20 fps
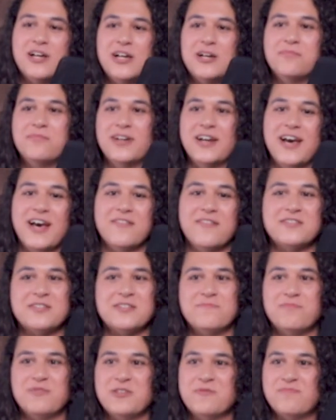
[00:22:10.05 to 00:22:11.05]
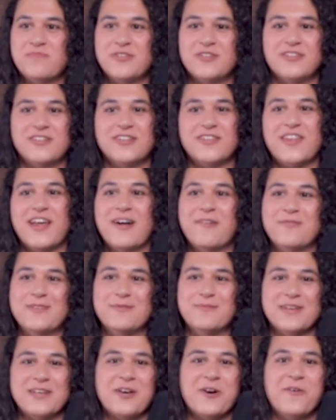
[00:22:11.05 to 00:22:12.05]
But I have some people that will
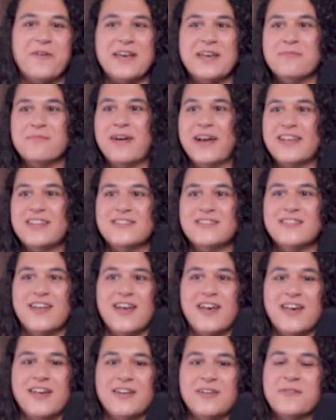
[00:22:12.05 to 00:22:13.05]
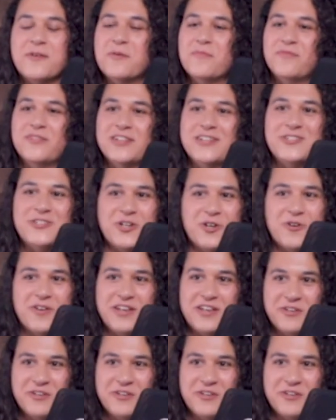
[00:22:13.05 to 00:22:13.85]
be going in my stead and hopefully cheering you